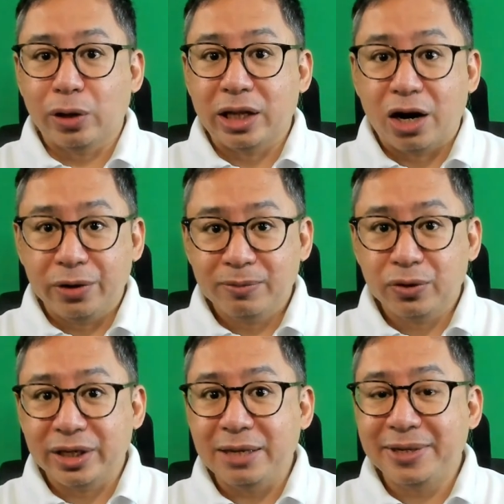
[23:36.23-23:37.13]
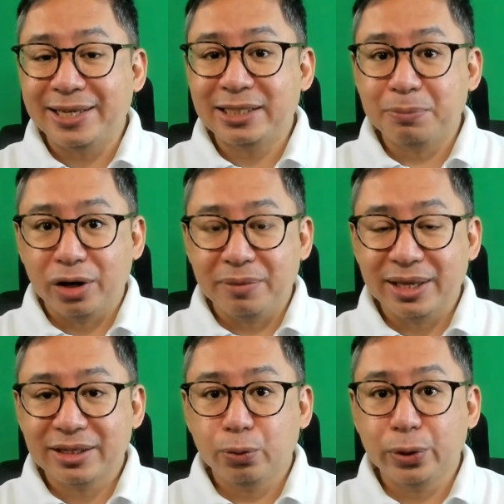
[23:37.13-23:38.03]
To allow him to keep his
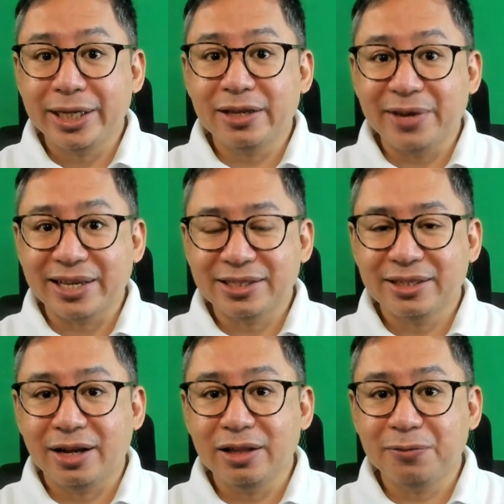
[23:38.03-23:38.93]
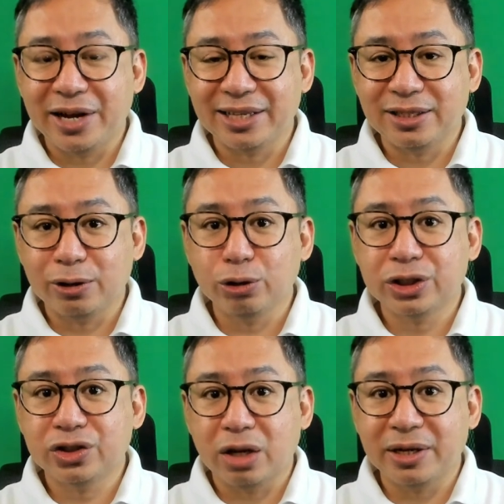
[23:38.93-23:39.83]
employment would in effect nullify the
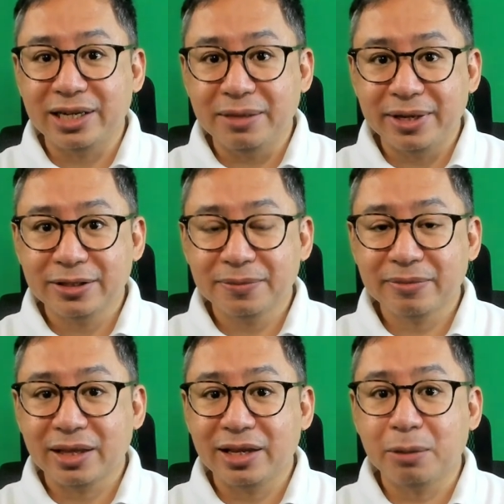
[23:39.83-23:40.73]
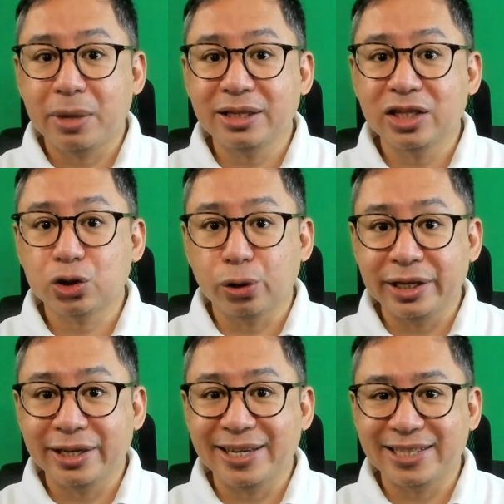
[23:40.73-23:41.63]
closed shop agreement, thereby
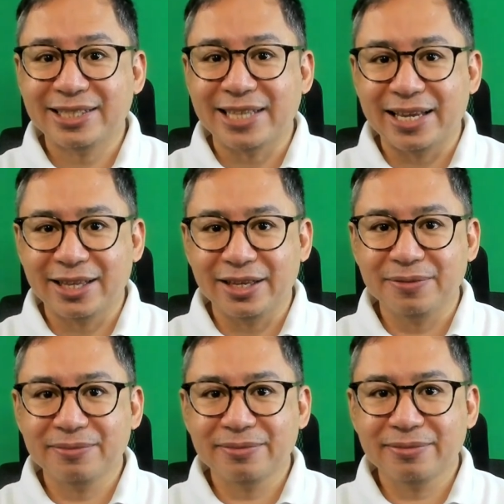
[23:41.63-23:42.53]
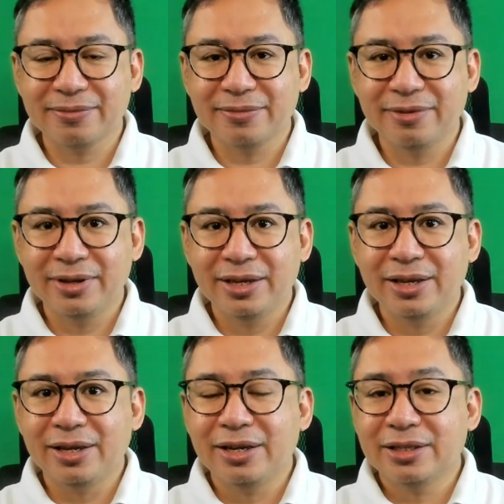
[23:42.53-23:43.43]
destroying its sanctity.
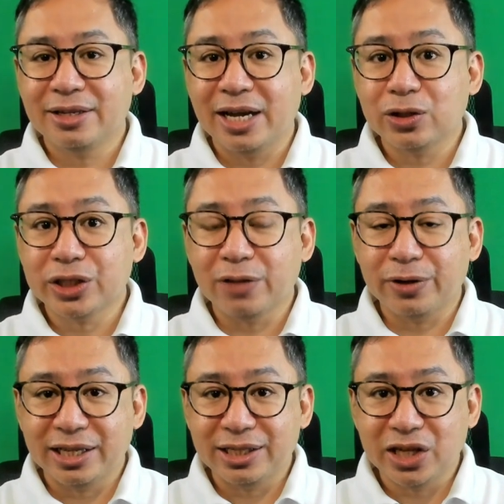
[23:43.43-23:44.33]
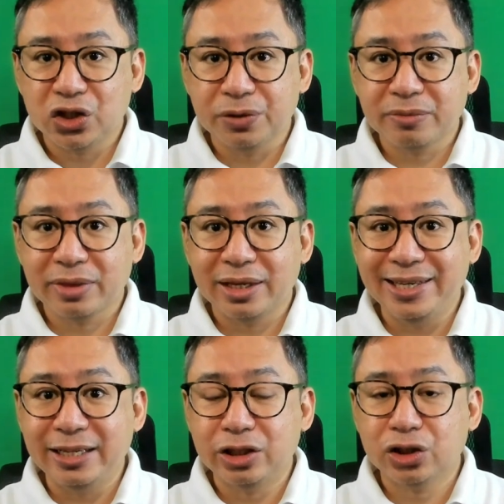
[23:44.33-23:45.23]
The right to self organization
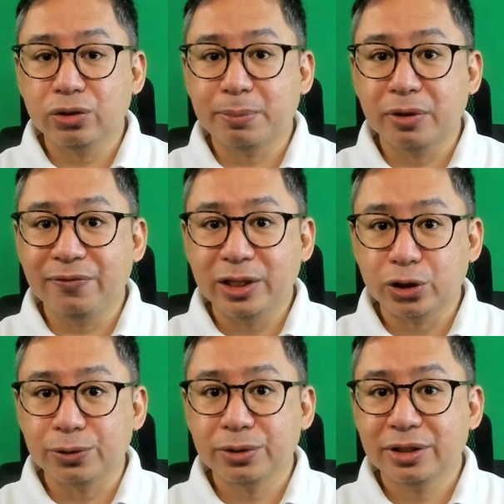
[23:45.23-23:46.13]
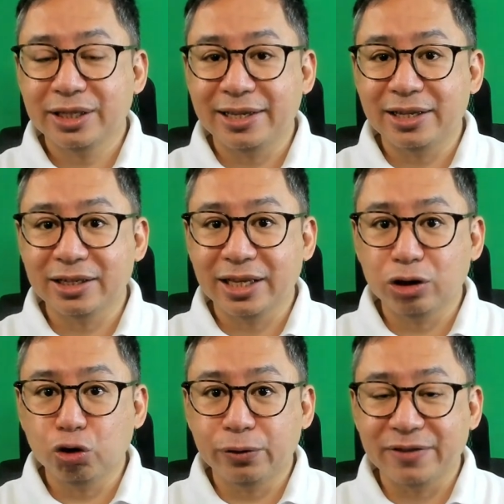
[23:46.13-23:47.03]
yields to the proviso in
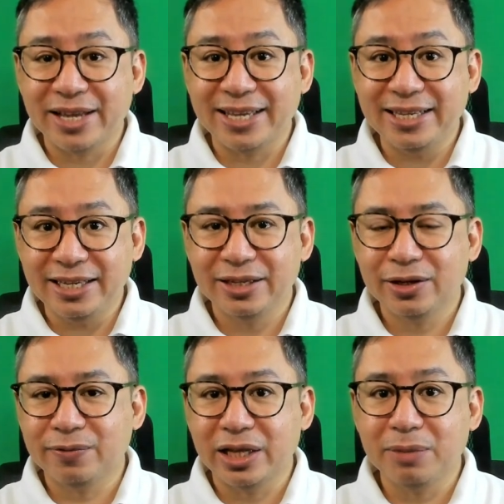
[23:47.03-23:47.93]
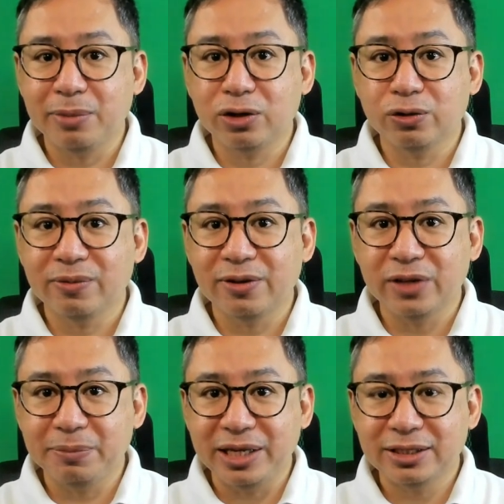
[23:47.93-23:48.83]
Article 259E of the Labor Code of the
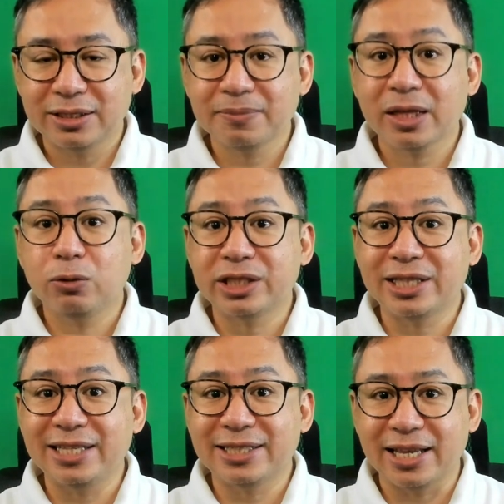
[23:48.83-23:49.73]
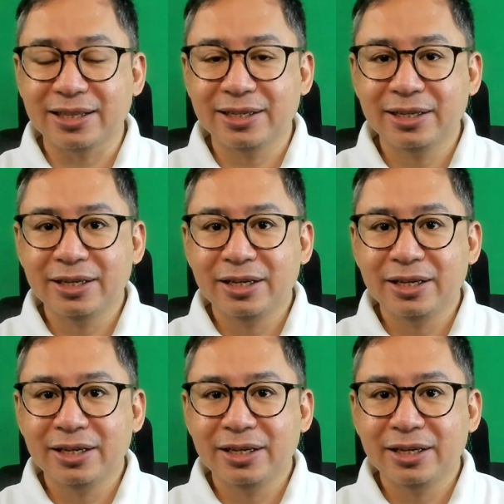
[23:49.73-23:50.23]
Philippines, which states that